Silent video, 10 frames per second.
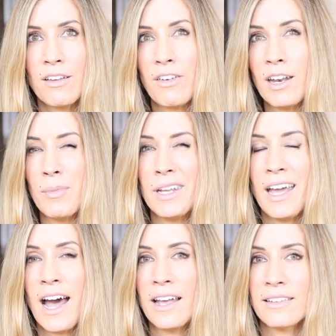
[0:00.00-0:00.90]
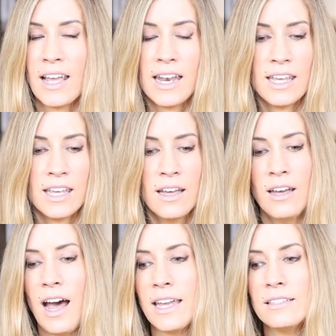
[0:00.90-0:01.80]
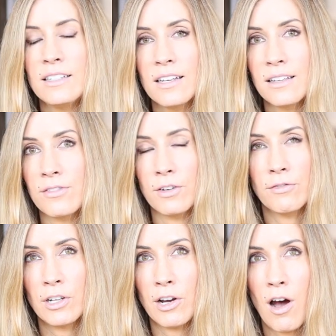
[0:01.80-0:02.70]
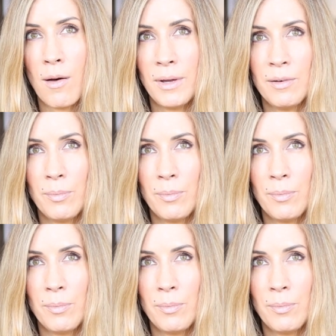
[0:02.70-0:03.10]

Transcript: If anybody has any ideas, feel free to comment,